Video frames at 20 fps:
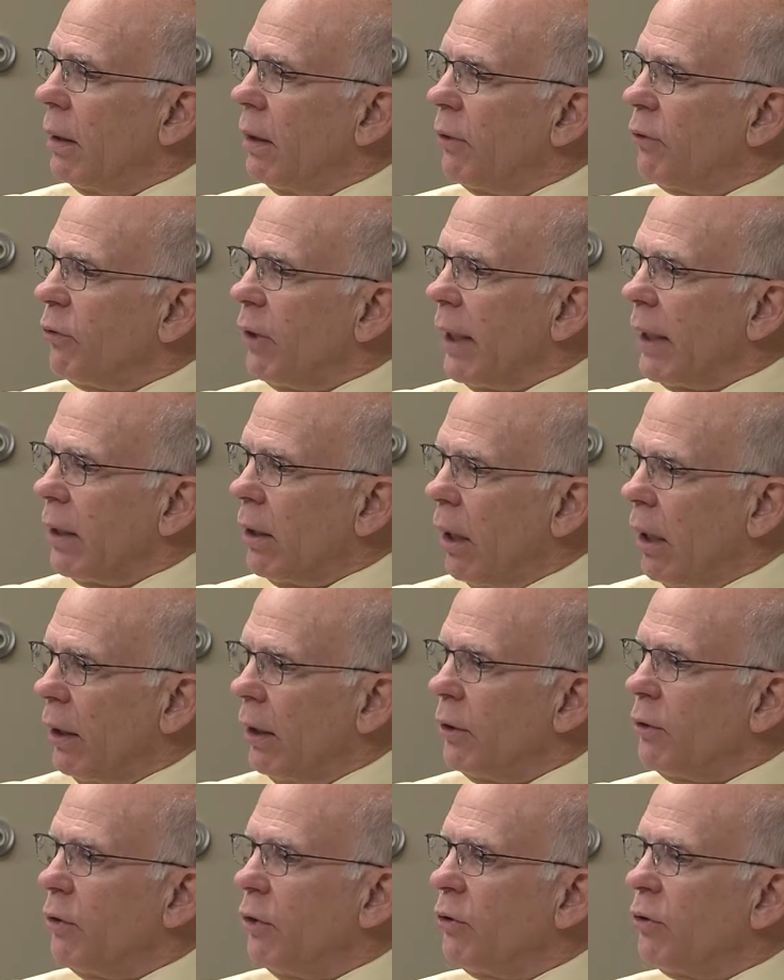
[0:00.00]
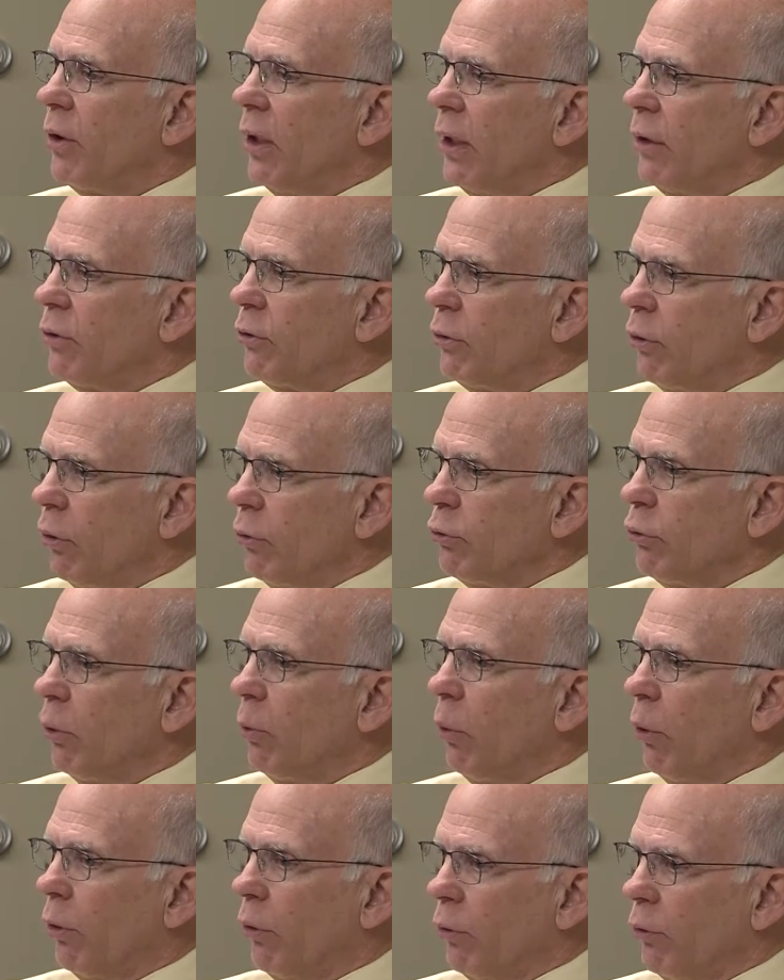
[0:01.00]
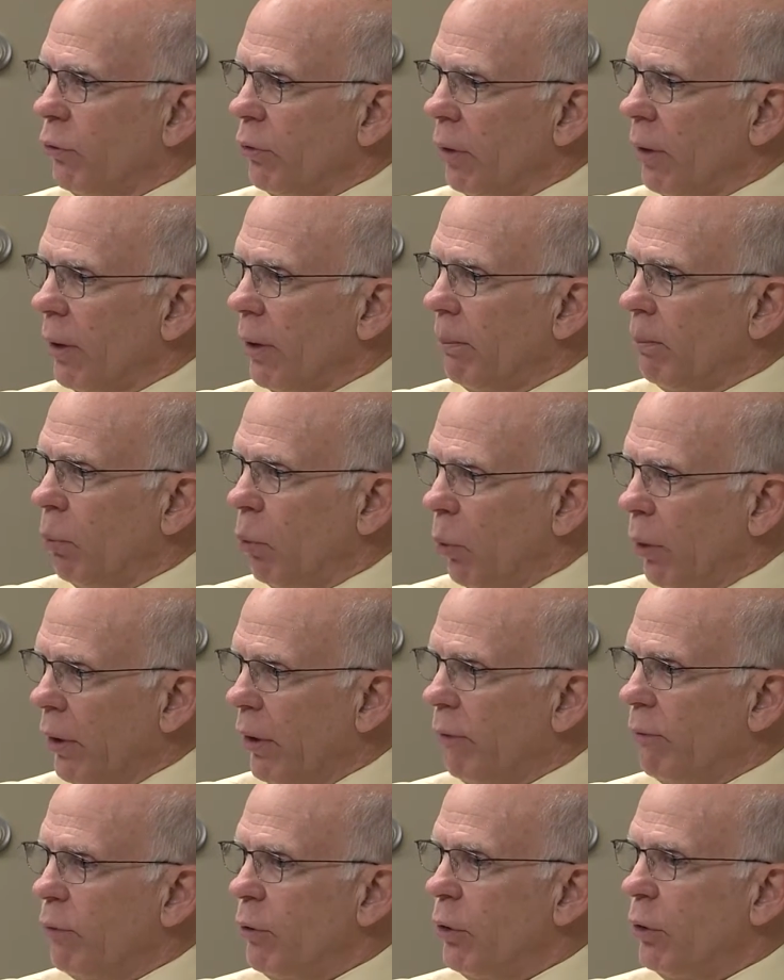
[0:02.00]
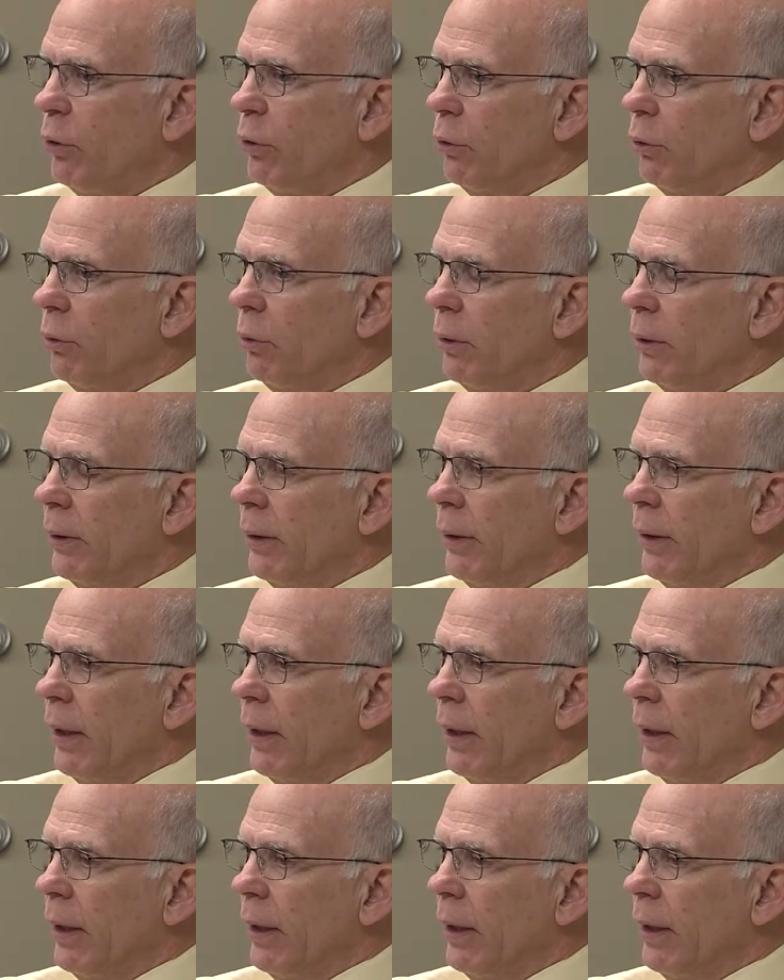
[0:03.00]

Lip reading: psychologist and social workers point of view